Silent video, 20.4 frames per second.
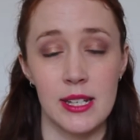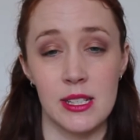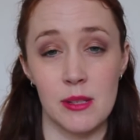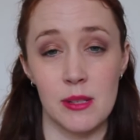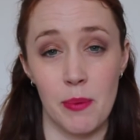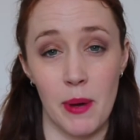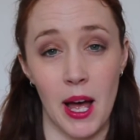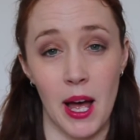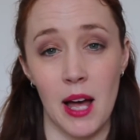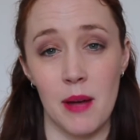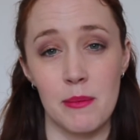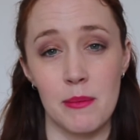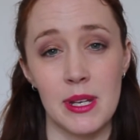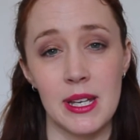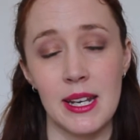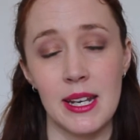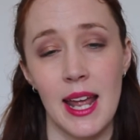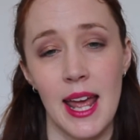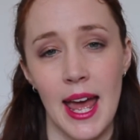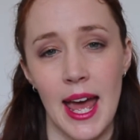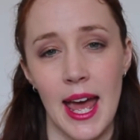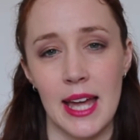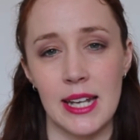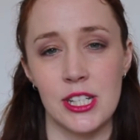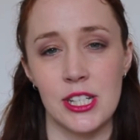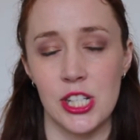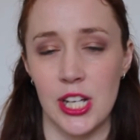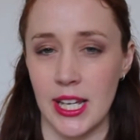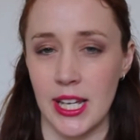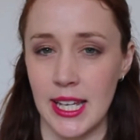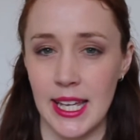department
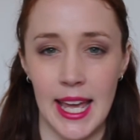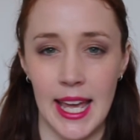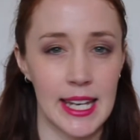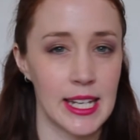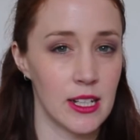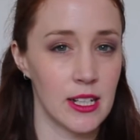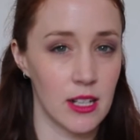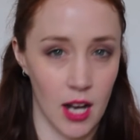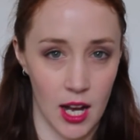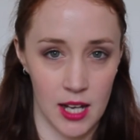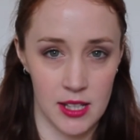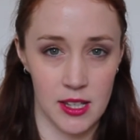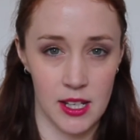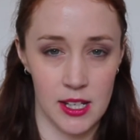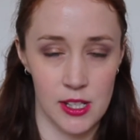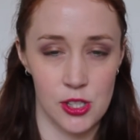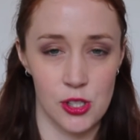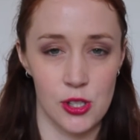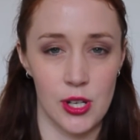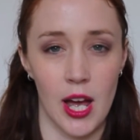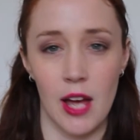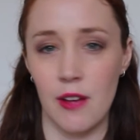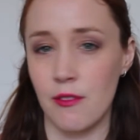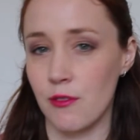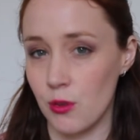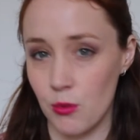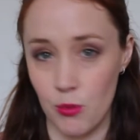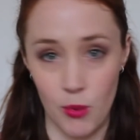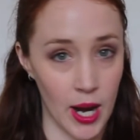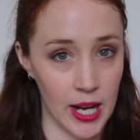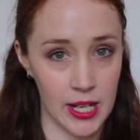and checking any guidelines you have
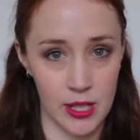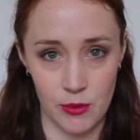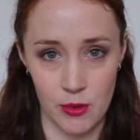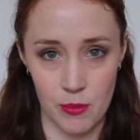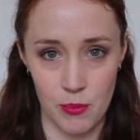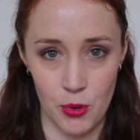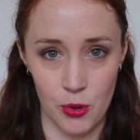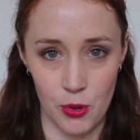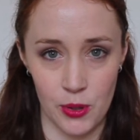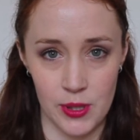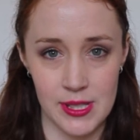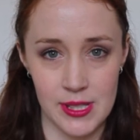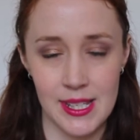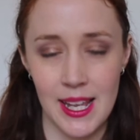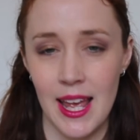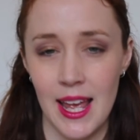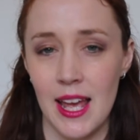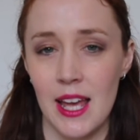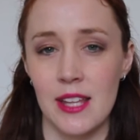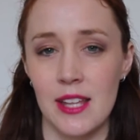for writing reports.